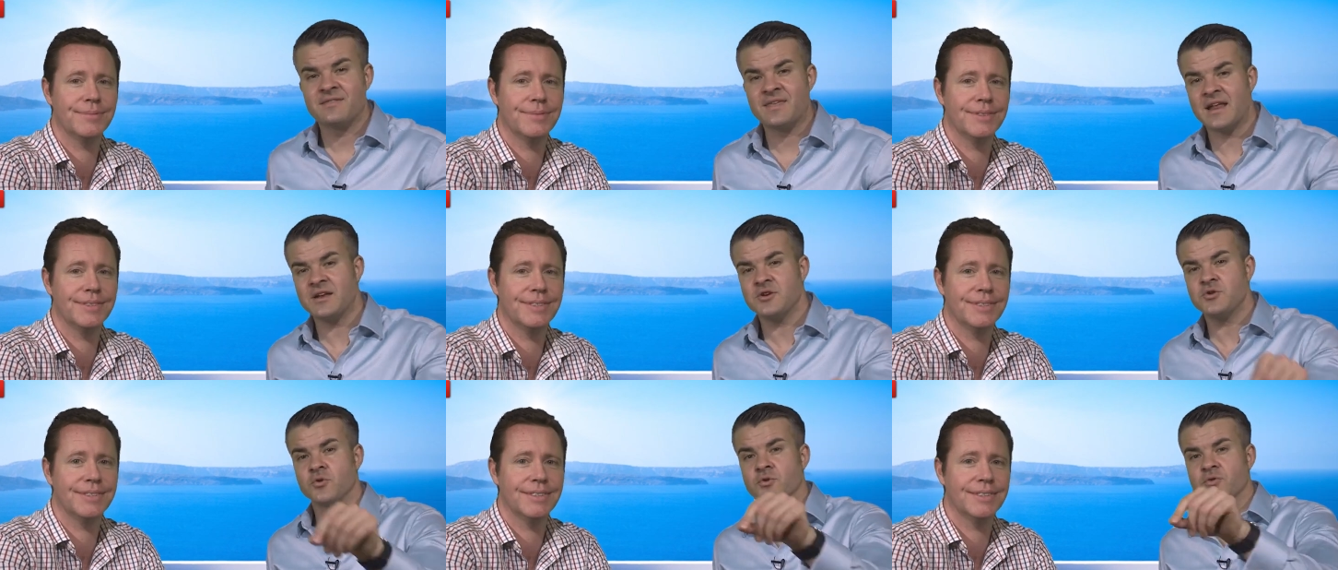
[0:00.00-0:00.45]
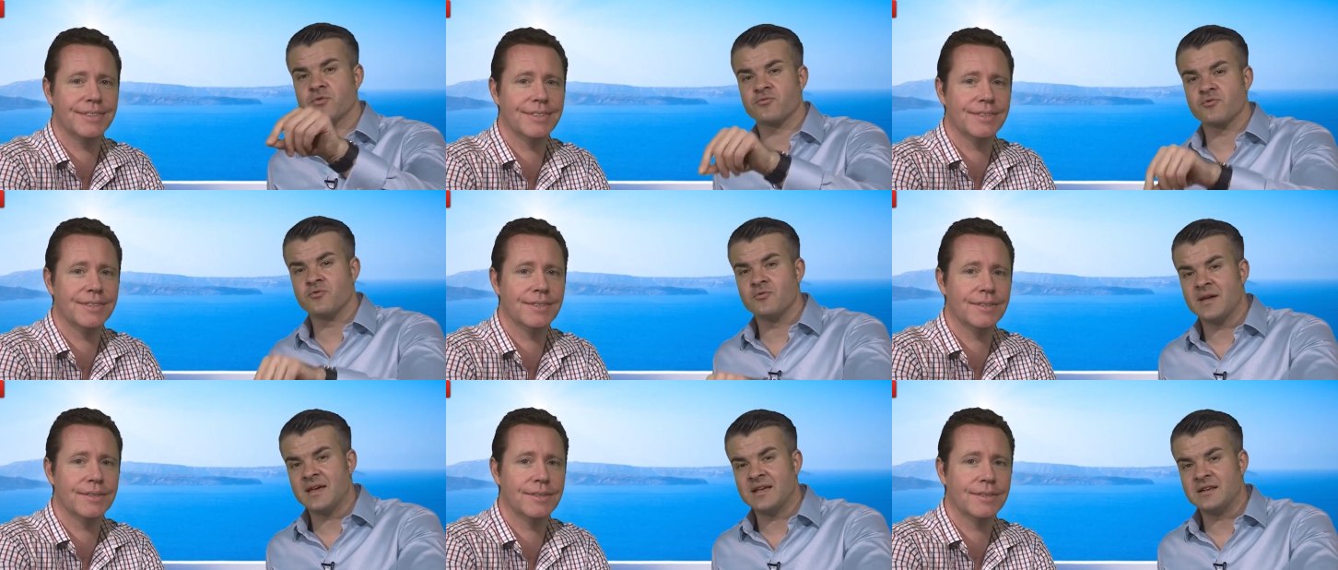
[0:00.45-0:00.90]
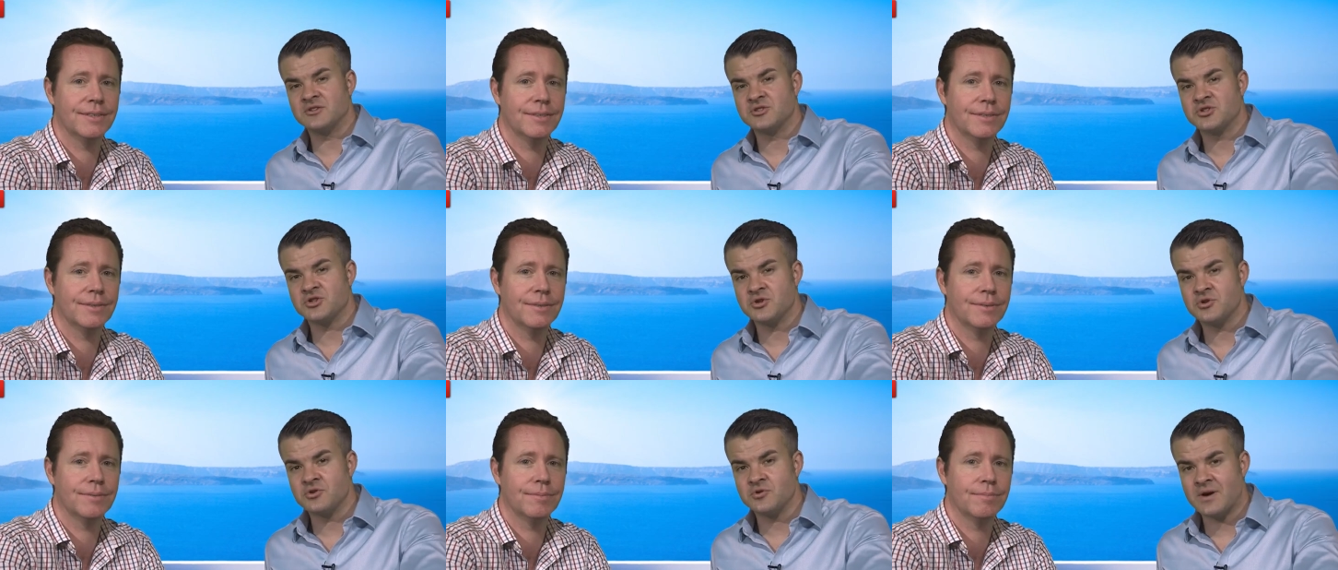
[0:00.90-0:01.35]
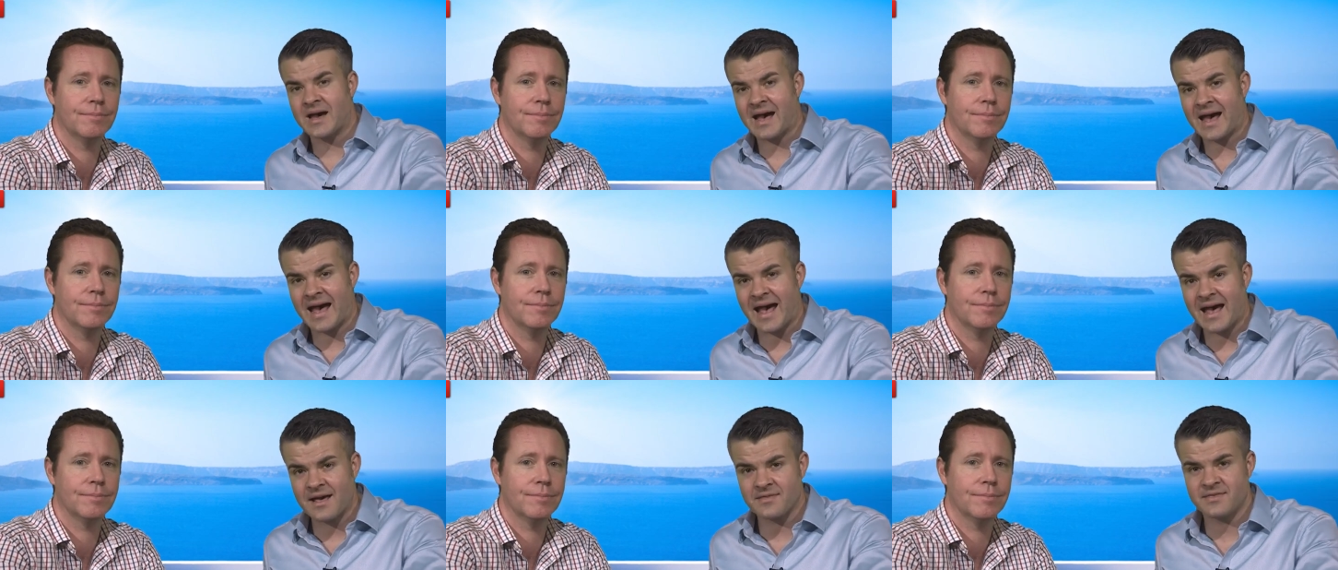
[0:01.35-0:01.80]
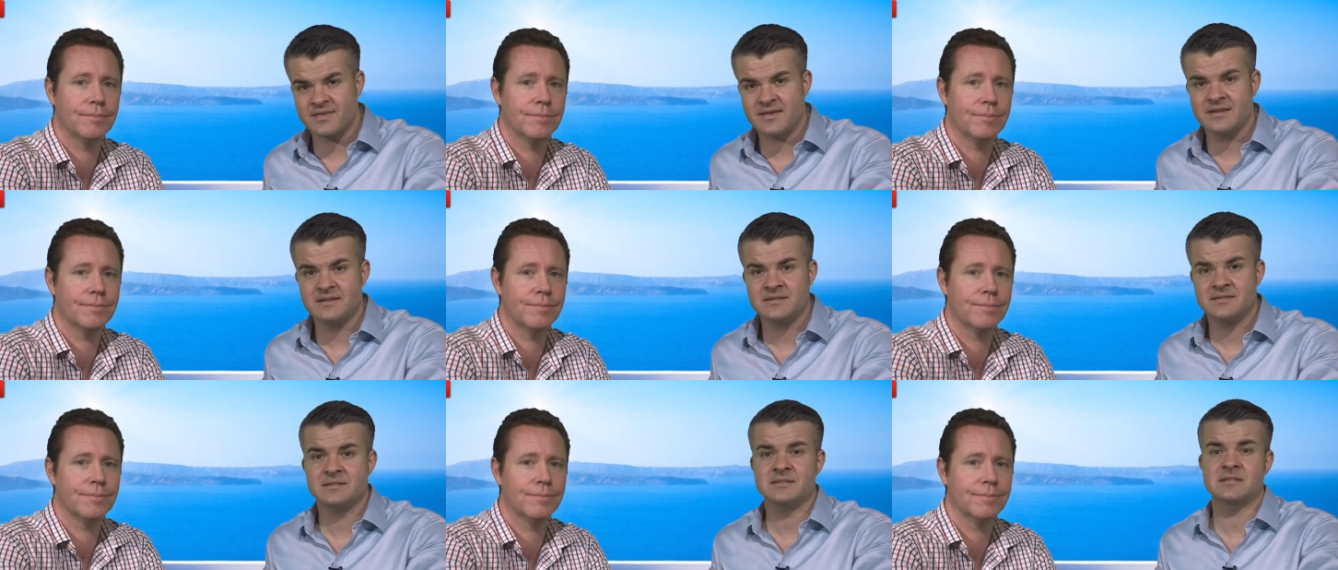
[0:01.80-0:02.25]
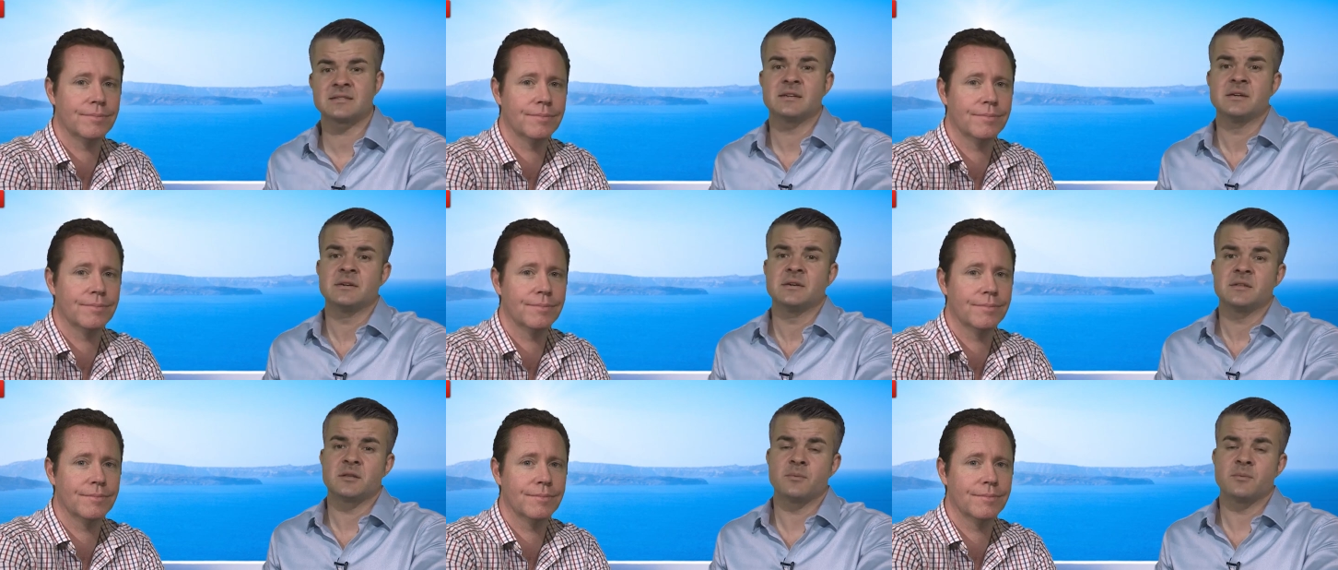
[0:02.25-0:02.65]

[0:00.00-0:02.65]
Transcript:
Speaker 1: Then you're through into Athens.